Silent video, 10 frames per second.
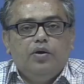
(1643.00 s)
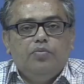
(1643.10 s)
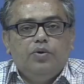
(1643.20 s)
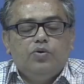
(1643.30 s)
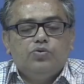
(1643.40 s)

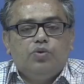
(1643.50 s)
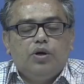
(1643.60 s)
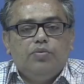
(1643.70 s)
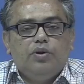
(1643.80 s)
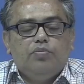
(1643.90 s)
because
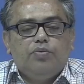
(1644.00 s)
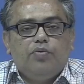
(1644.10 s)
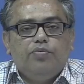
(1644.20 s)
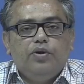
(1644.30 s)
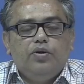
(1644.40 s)
whatever the
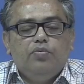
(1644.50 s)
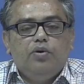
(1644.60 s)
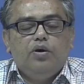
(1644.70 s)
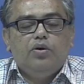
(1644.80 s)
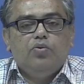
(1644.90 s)
profit you
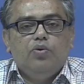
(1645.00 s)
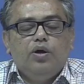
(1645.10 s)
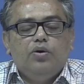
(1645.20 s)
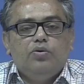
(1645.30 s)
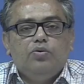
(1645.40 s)
are
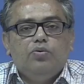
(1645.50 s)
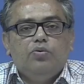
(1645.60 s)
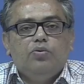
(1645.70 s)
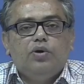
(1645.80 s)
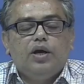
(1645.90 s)
going
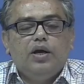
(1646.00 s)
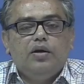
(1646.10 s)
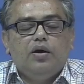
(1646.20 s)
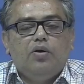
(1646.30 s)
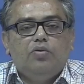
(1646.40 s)
to get
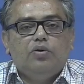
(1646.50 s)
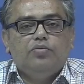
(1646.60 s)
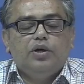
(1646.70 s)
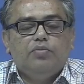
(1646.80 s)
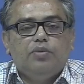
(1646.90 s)
out of
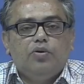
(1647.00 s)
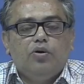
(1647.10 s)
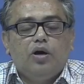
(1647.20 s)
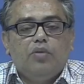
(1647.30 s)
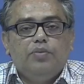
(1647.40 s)
that particular
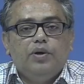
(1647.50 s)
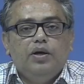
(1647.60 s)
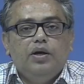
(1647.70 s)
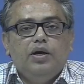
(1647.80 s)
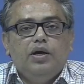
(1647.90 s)
company
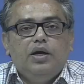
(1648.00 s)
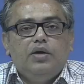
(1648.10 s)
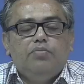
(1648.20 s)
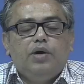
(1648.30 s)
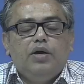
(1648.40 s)

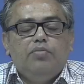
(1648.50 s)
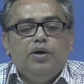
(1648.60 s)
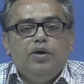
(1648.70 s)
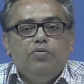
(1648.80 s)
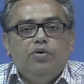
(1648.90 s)
it might be
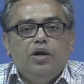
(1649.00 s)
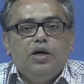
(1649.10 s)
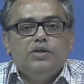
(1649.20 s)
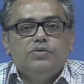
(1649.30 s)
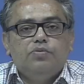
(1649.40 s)

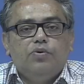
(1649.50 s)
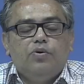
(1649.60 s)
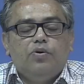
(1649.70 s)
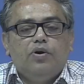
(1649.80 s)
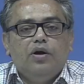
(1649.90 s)
utilized
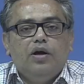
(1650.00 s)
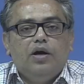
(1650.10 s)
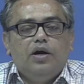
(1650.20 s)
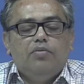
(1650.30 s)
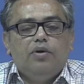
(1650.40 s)
for a
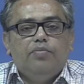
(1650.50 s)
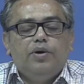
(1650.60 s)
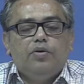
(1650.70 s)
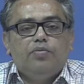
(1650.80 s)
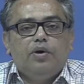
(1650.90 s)

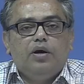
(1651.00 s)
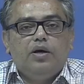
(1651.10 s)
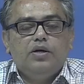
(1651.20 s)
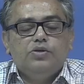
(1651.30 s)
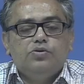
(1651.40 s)
development of
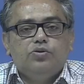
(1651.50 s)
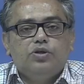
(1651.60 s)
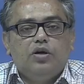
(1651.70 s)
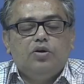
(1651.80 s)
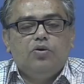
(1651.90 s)
art
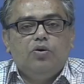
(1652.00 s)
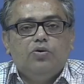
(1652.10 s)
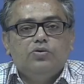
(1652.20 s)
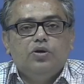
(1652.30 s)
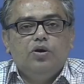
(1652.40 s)
social
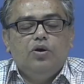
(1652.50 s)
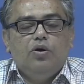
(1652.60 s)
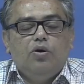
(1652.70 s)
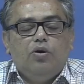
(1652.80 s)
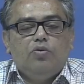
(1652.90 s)
cause
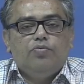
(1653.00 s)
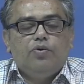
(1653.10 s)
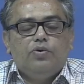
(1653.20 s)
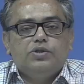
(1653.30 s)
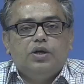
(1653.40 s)
or
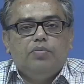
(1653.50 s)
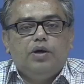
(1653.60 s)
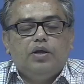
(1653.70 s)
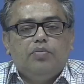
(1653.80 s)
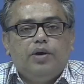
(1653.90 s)
for some
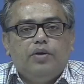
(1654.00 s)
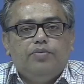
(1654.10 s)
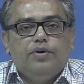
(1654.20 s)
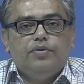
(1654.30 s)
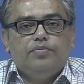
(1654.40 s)
other benefit